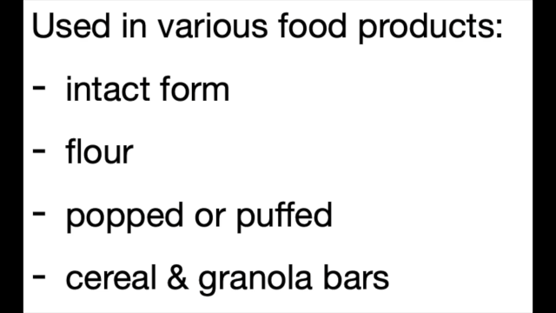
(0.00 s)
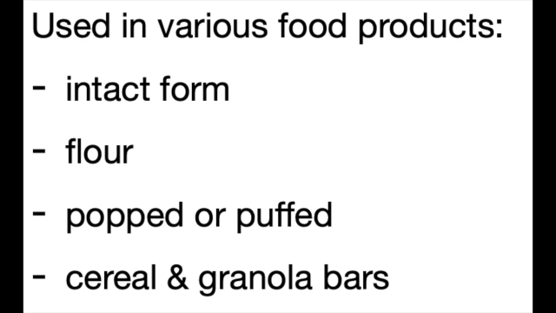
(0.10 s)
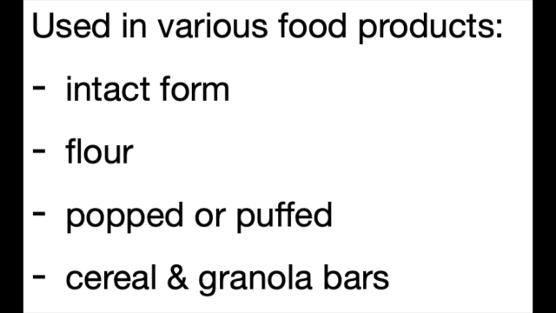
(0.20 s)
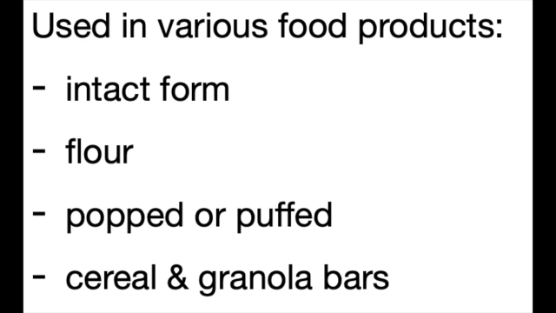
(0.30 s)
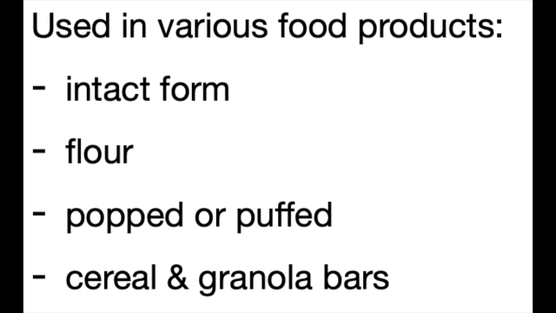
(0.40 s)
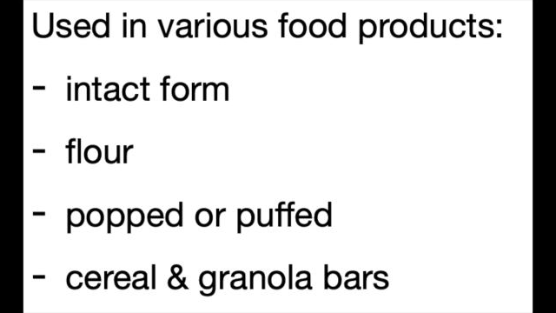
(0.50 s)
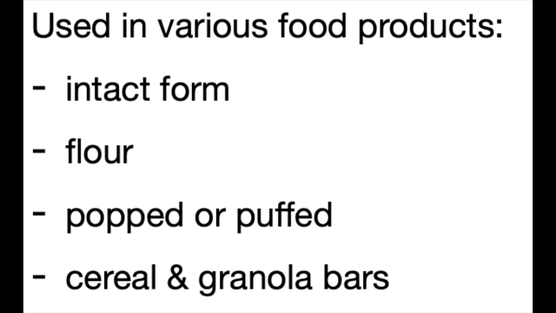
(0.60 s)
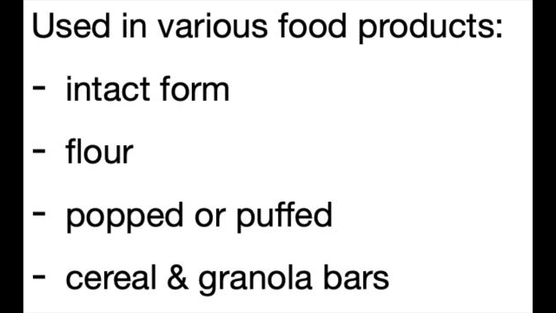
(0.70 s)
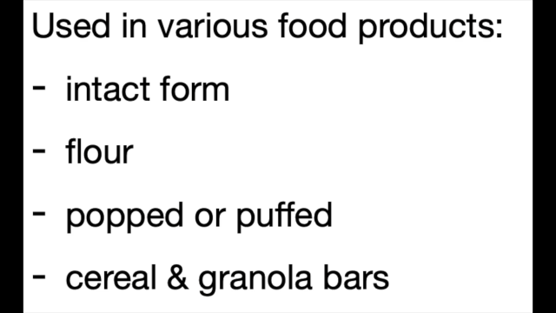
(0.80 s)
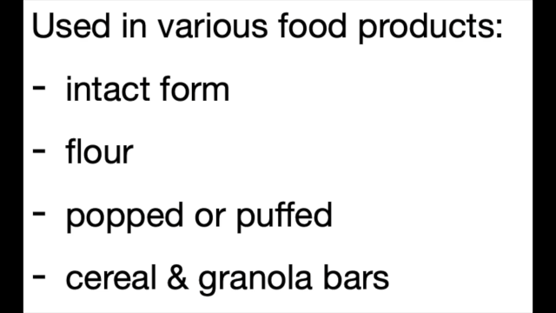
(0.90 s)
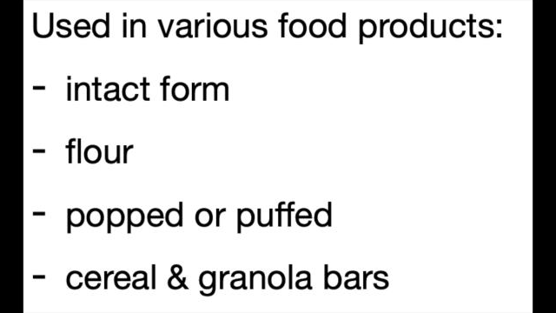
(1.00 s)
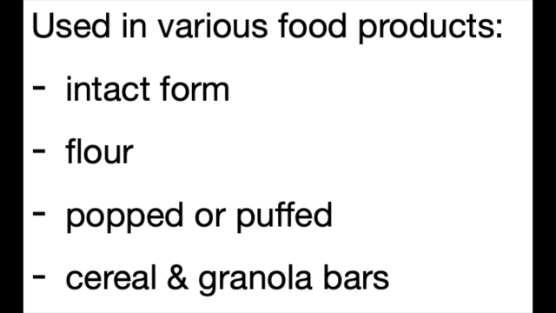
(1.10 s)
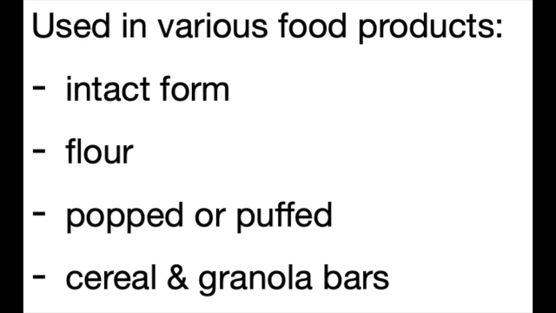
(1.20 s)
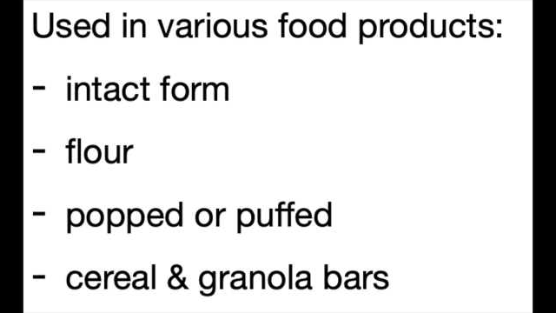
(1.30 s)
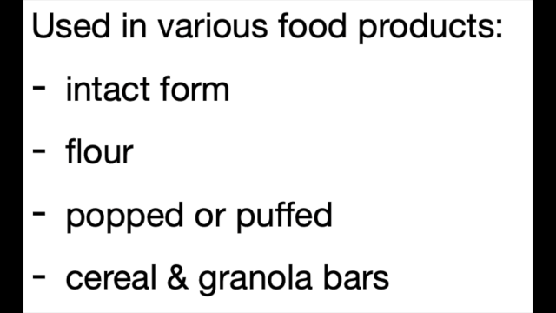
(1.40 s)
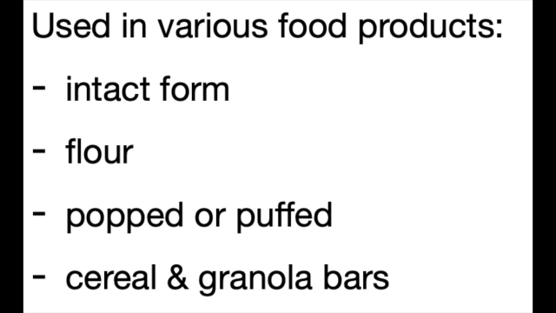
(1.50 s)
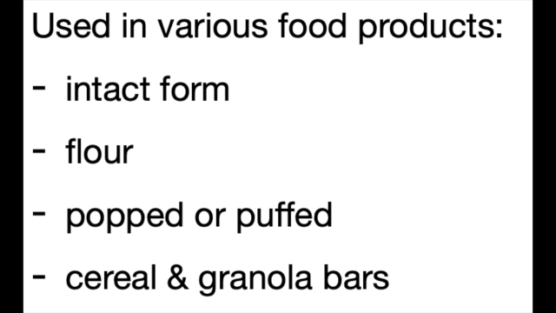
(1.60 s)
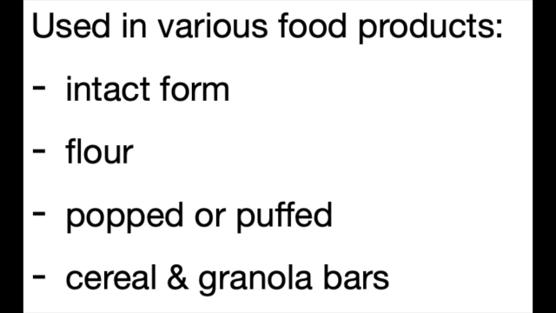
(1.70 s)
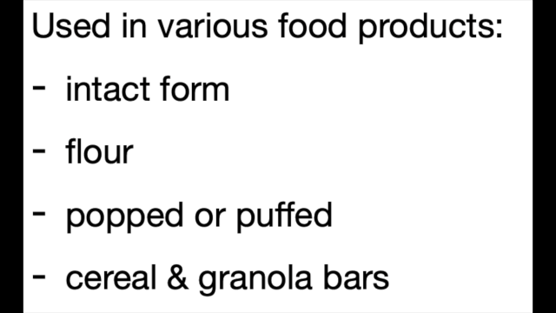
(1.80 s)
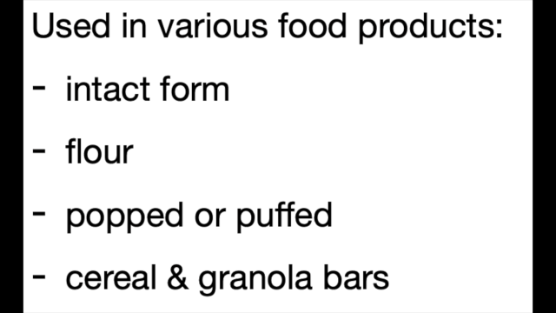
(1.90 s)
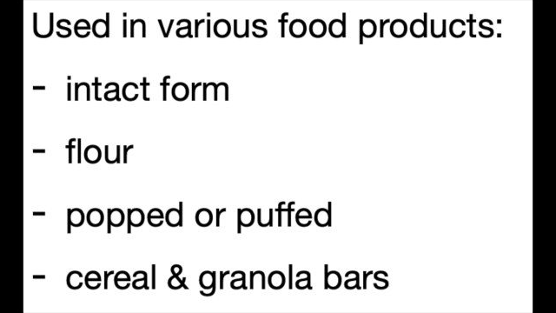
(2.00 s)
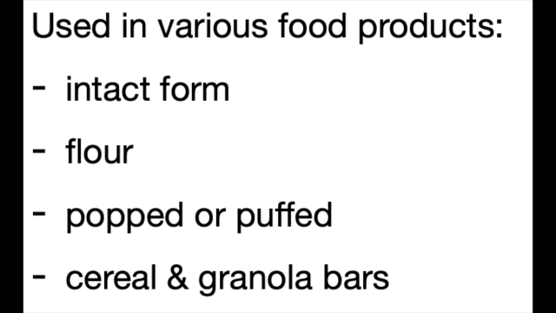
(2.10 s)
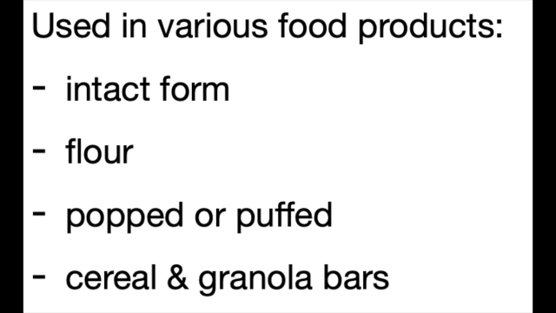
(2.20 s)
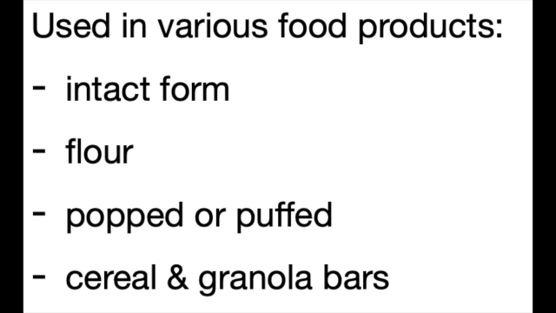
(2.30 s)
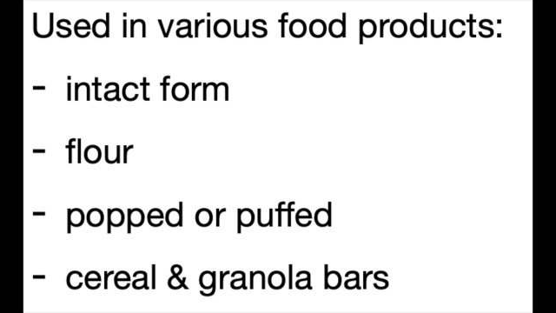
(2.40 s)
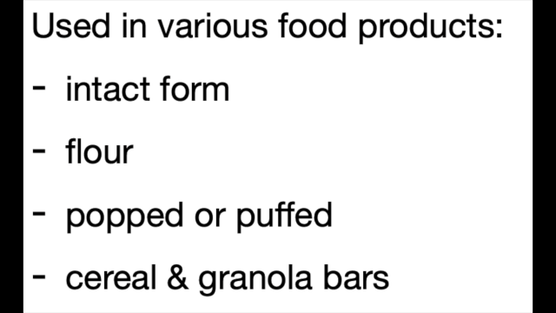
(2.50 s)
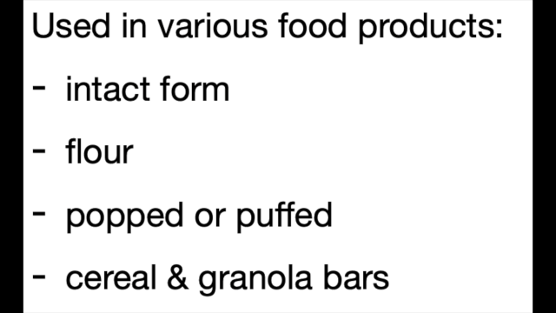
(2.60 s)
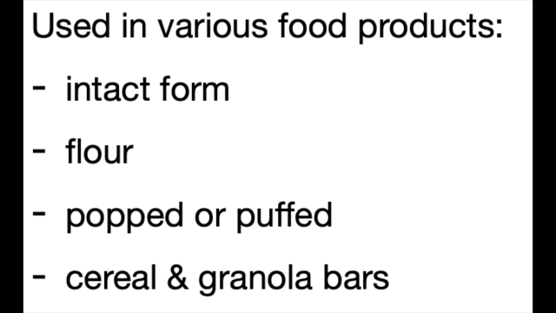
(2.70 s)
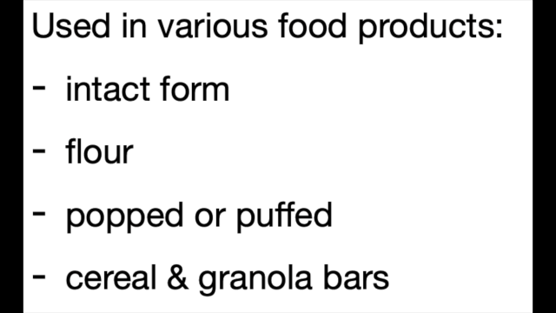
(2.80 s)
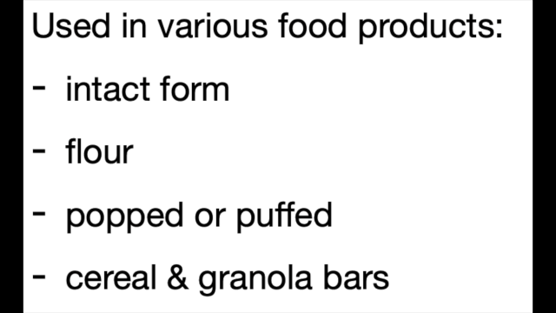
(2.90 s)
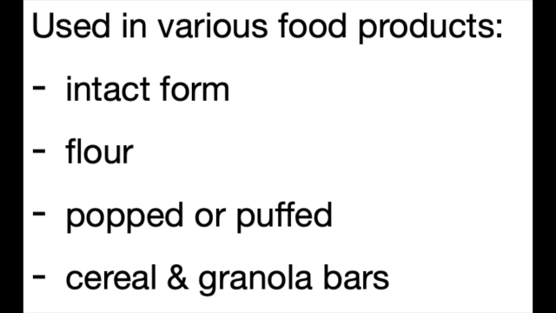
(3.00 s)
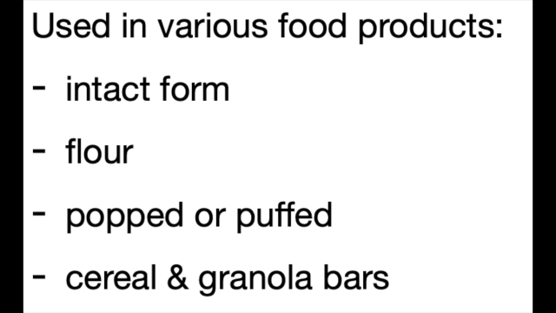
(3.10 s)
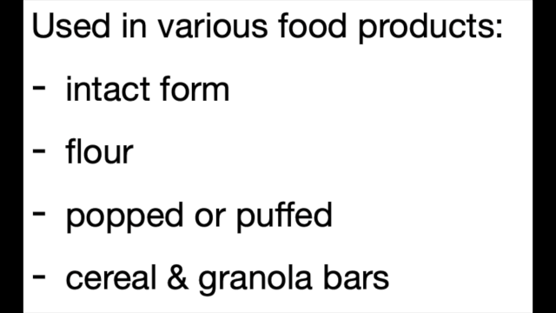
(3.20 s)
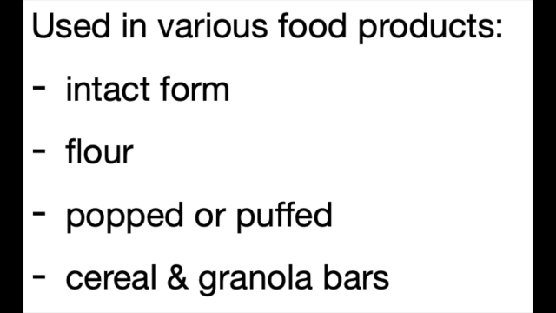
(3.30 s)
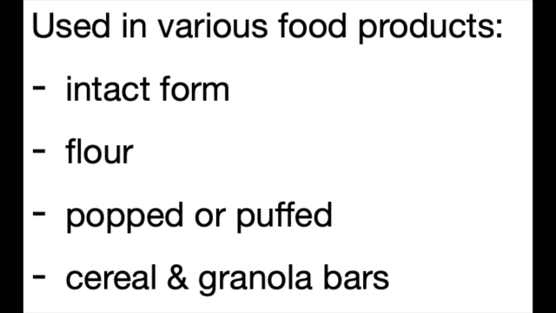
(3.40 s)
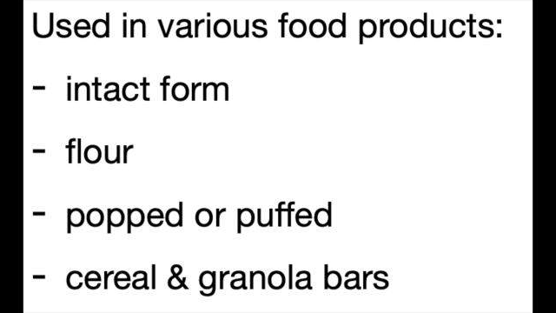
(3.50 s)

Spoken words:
Nobody's mouth can be seen.